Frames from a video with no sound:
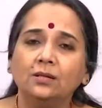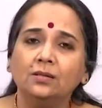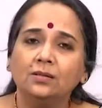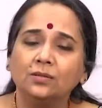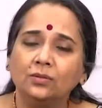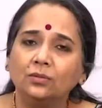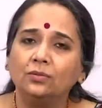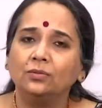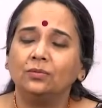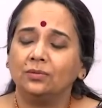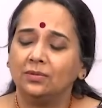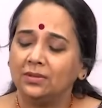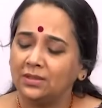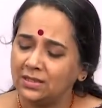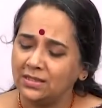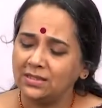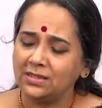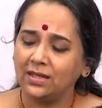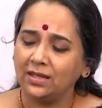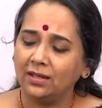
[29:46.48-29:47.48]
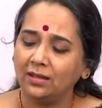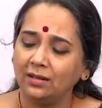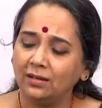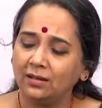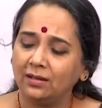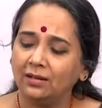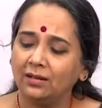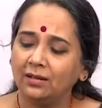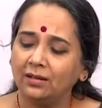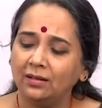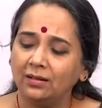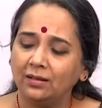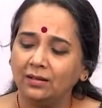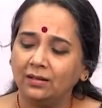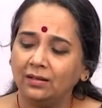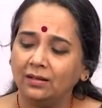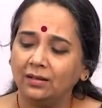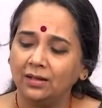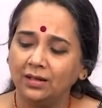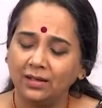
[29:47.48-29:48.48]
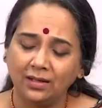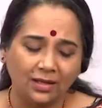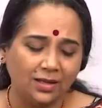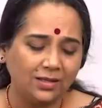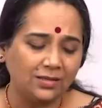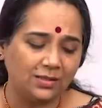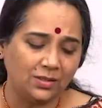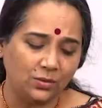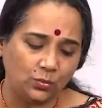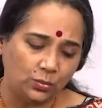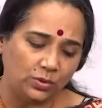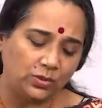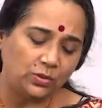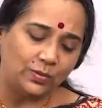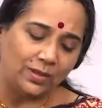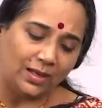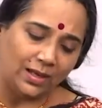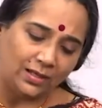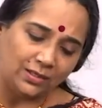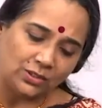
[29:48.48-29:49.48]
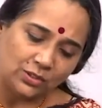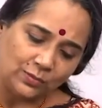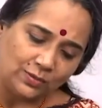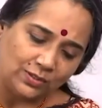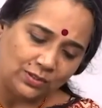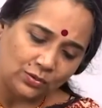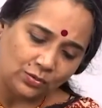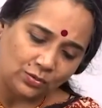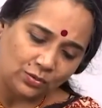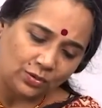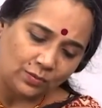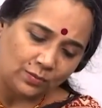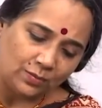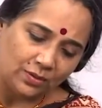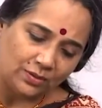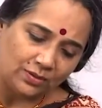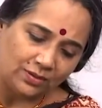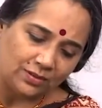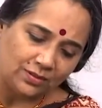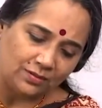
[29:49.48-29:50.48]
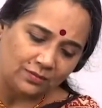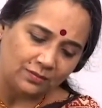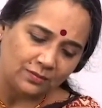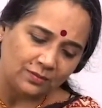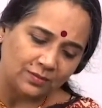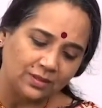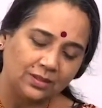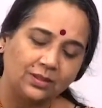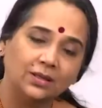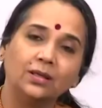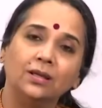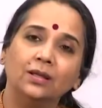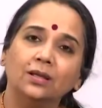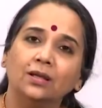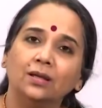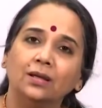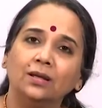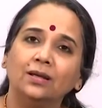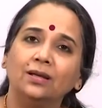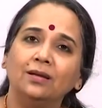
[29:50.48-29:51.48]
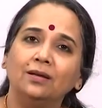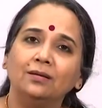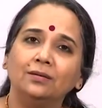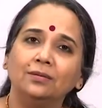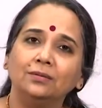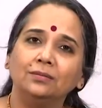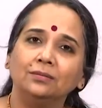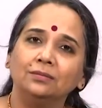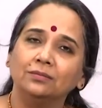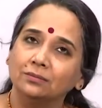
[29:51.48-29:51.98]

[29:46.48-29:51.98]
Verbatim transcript: So these are uh, ragas in which we actually talk about the uh,